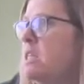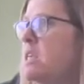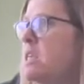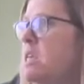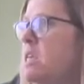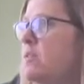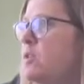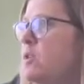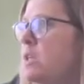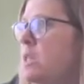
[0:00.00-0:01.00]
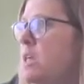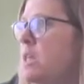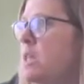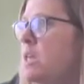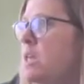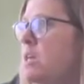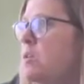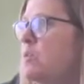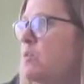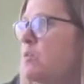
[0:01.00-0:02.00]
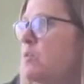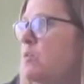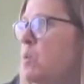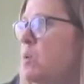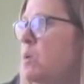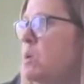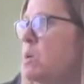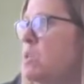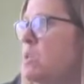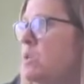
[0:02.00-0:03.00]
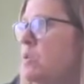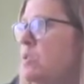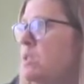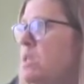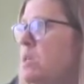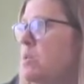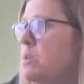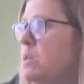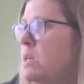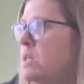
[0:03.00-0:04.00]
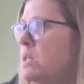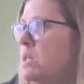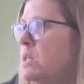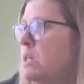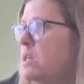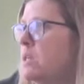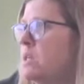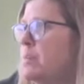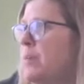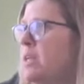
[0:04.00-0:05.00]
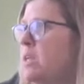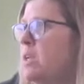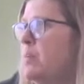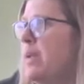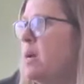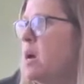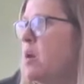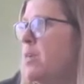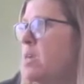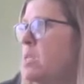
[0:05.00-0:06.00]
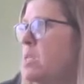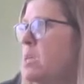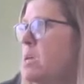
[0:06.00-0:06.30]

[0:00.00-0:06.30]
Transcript: the, if you click on the link for the U City ordinance there in my comment.